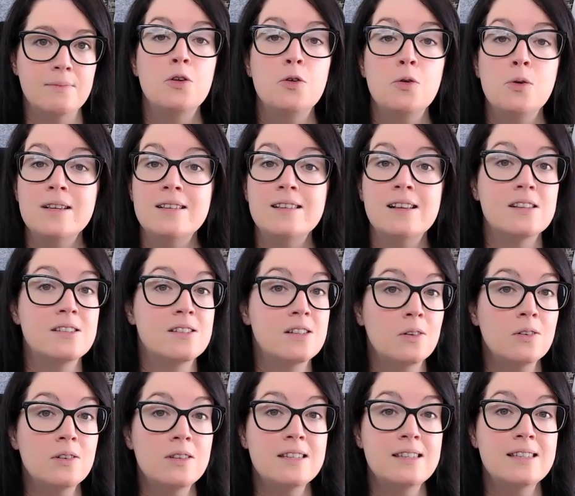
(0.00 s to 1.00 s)
Through his
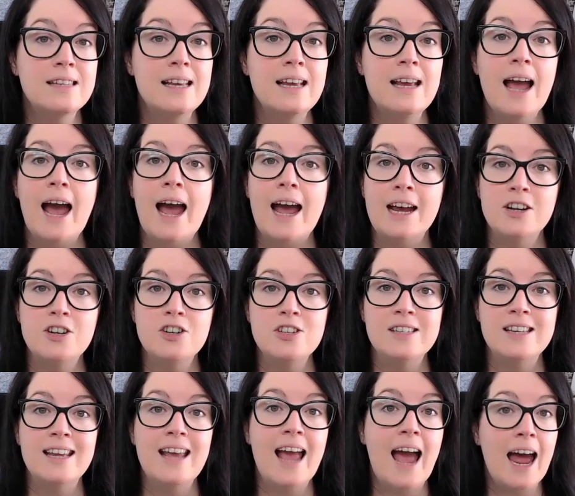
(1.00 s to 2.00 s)
consultancy,
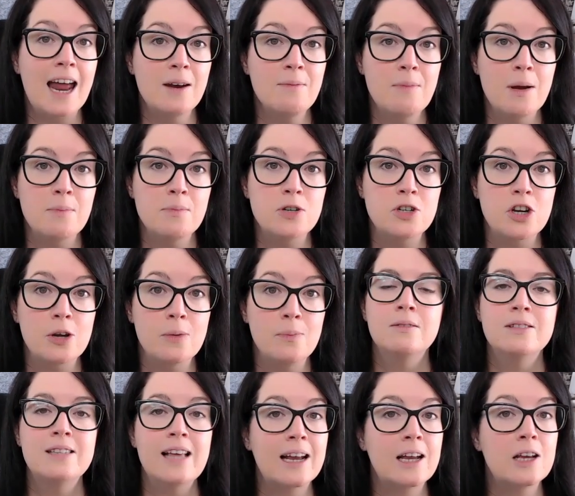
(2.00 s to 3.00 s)
agency, and membership,
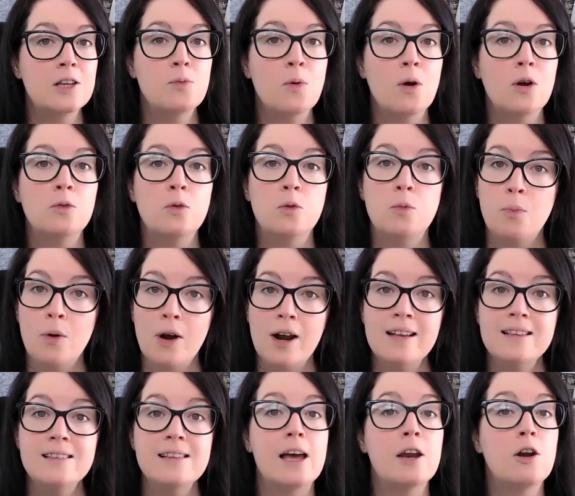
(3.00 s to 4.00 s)
Zach has worked with
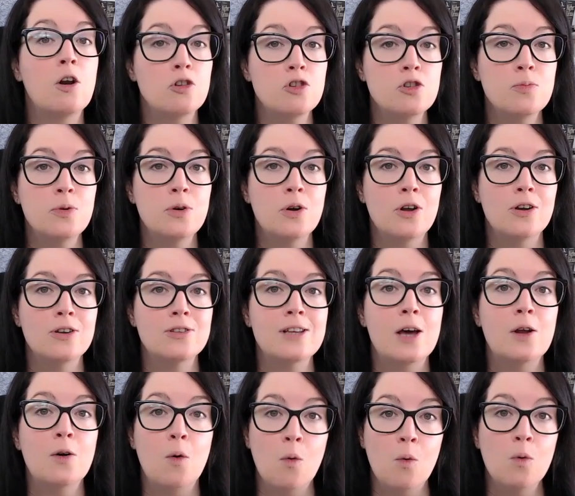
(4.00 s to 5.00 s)
brands and entrepreneurs
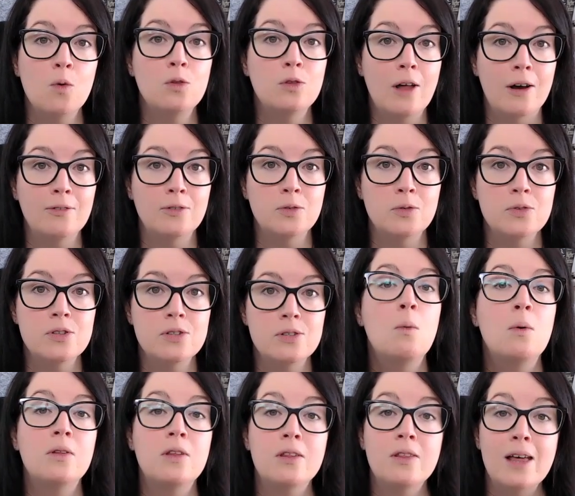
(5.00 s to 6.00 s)
at all levels,
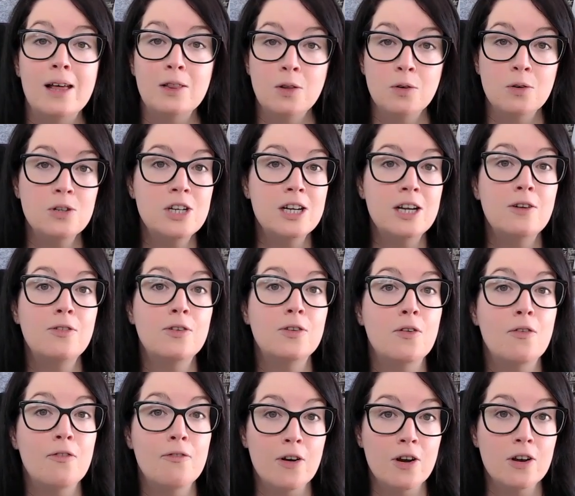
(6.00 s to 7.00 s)
whether they're launching for
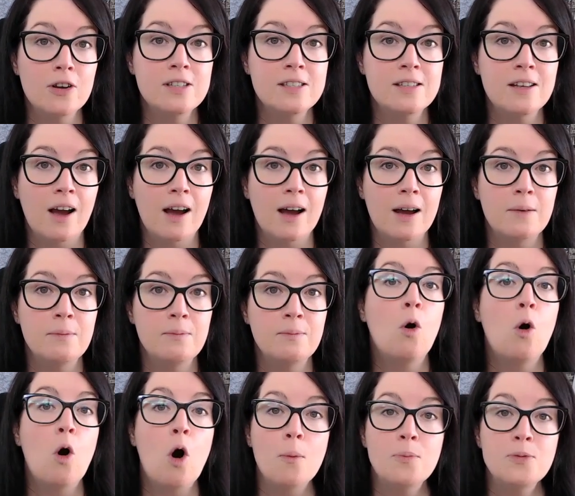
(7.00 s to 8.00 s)
the first time
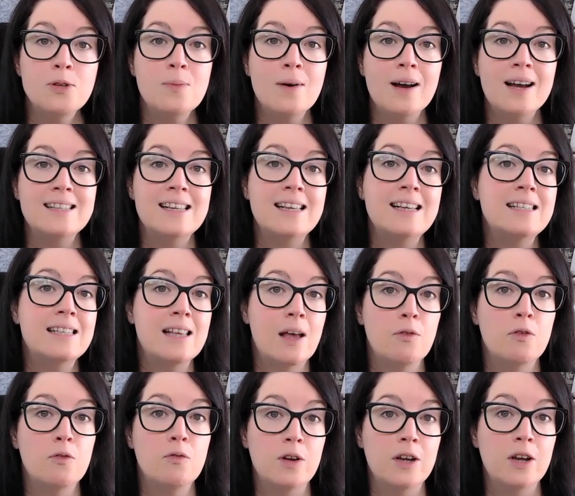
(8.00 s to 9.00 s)
or optimizing
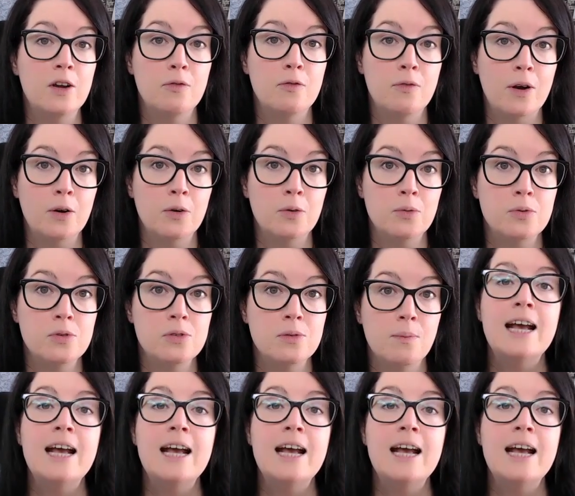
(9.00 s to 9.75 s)
seven-figure funnels.